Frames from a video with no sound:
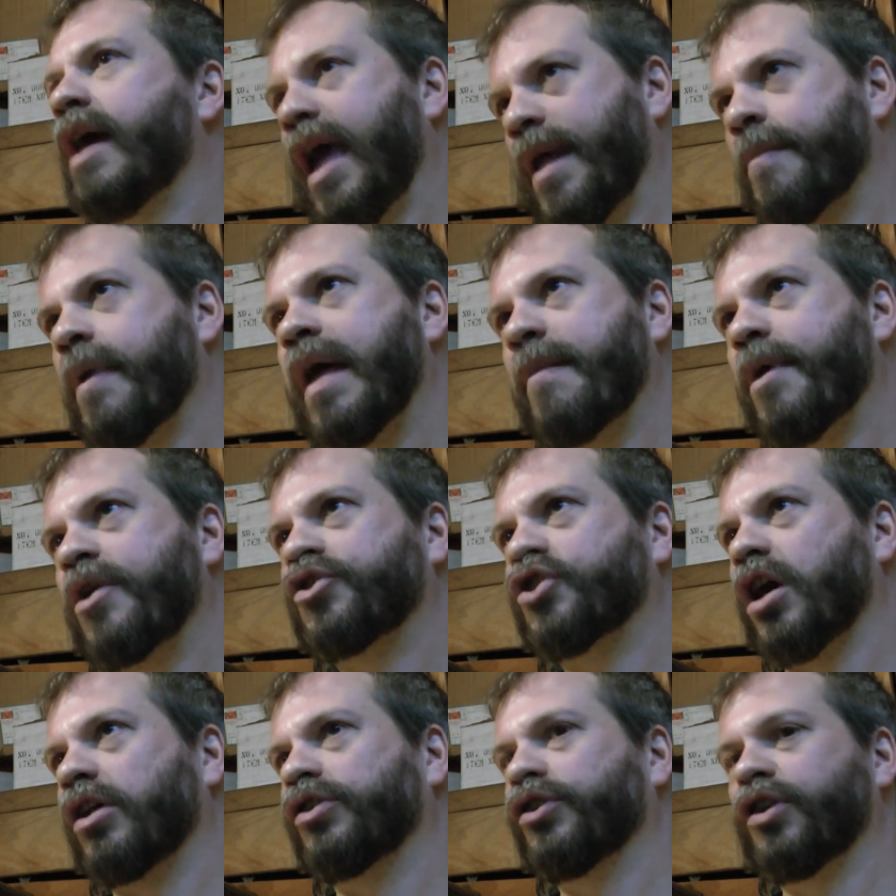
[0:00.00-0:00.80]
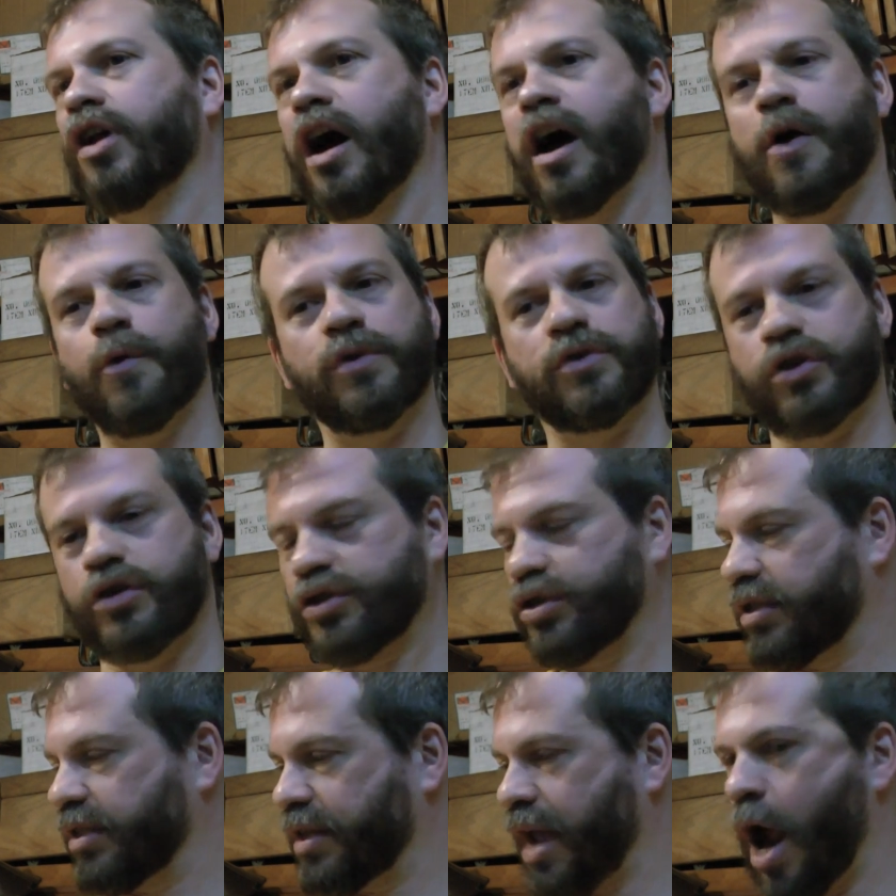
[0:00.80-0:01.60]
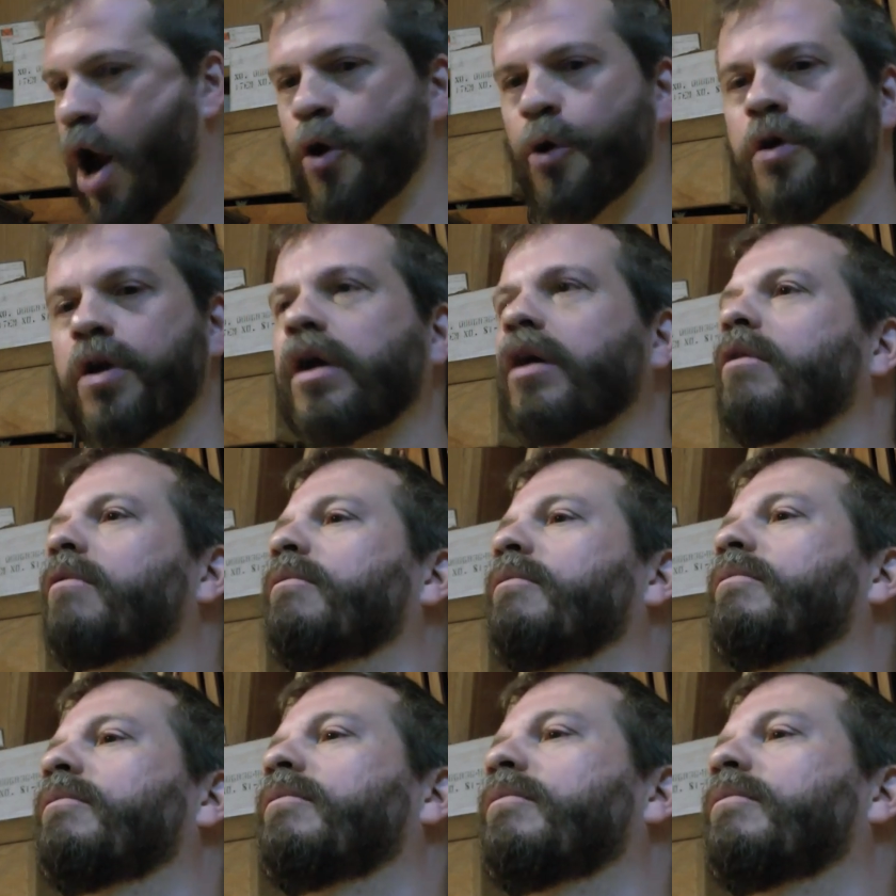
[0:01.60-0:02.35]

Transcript: and my childhood, I was just scouring,